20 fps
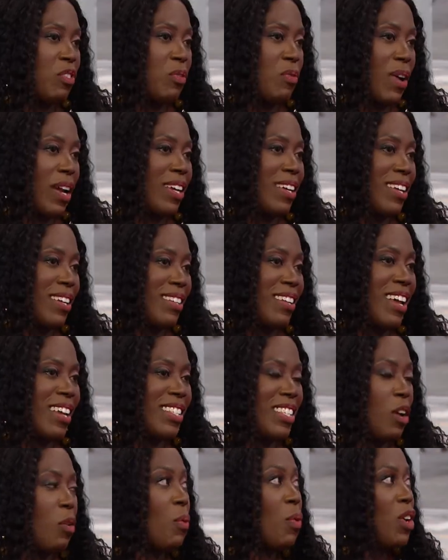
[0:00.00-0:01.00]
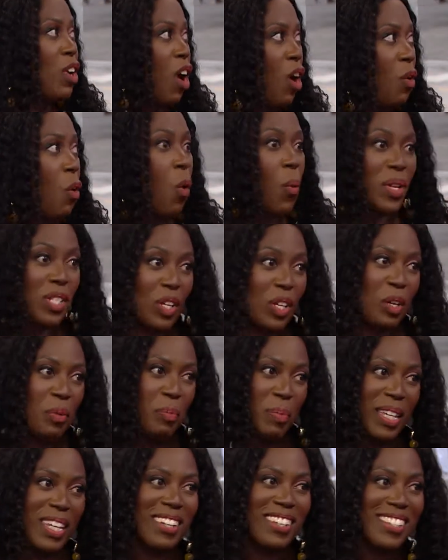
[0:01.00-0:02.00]
to recognize that we're not always going to
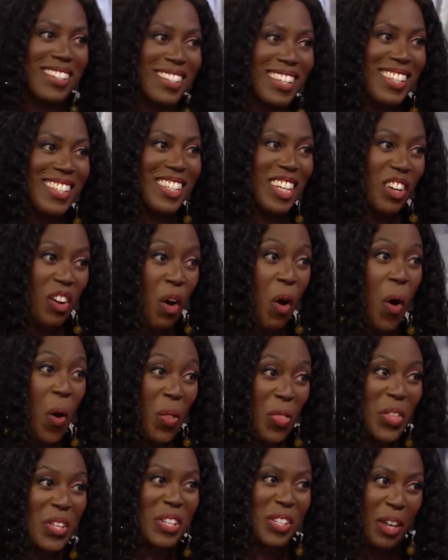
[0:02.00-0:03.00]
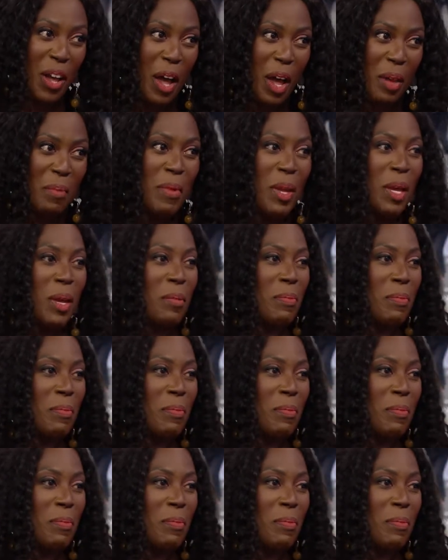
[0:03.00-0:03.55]
be consistent all the time